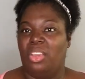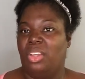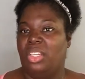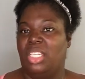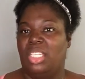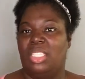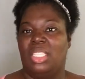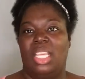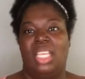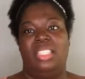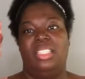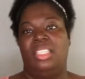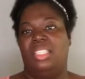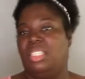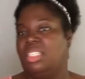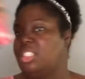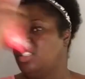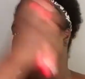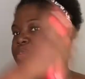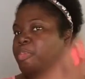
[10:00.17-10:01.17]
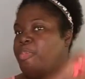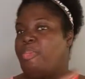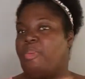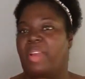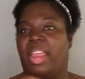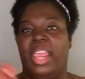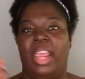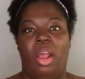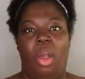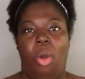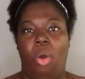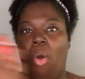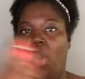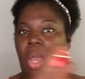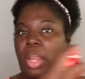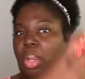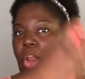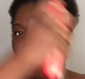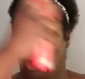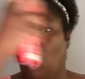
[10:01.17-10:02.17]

You just easily just spray it on